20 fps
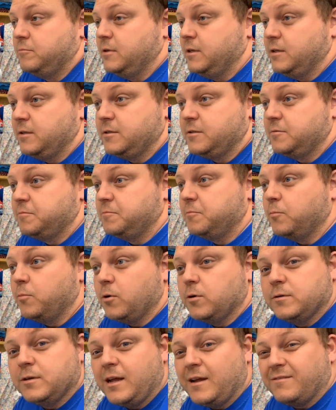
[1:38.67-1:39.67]
It's
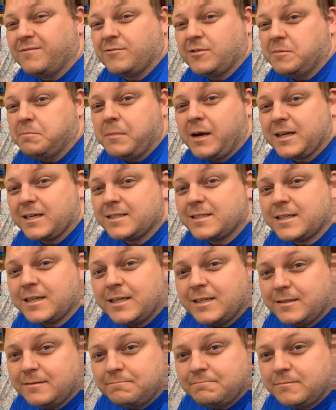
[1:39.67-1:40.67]
won every
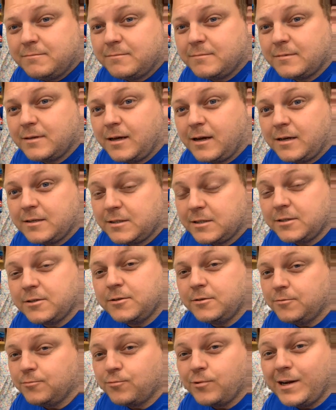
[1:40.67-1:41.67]
magazine
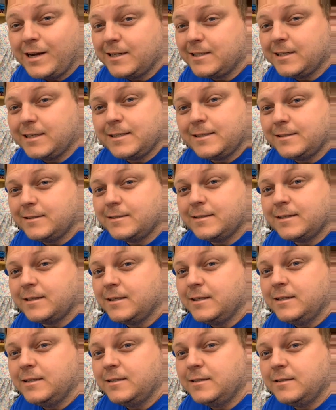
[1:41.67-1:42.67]
article rating
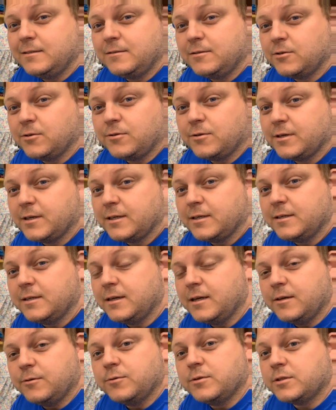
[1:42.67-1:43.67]
thingy
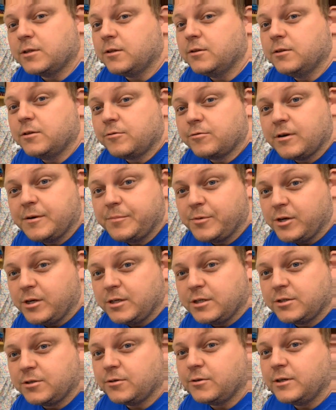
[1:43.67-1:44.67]
going. It was on the Great
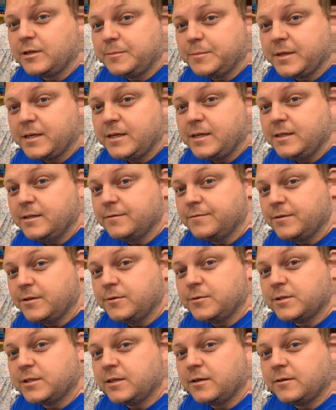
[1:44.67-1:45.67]
British Sewing Bee. They've
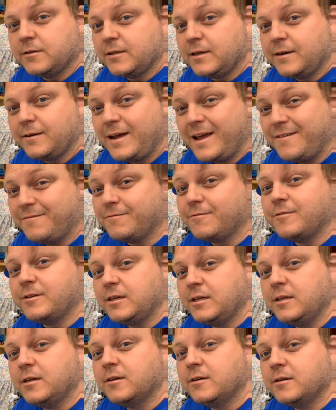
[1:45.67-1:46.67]
used it on that every
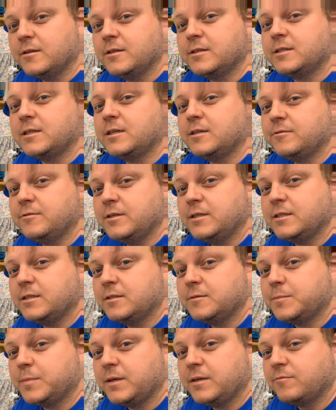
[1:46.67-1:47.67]
year the series
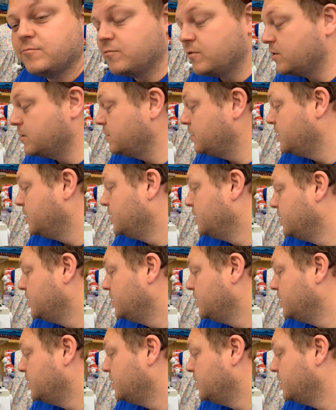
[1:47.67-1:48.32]
has been run.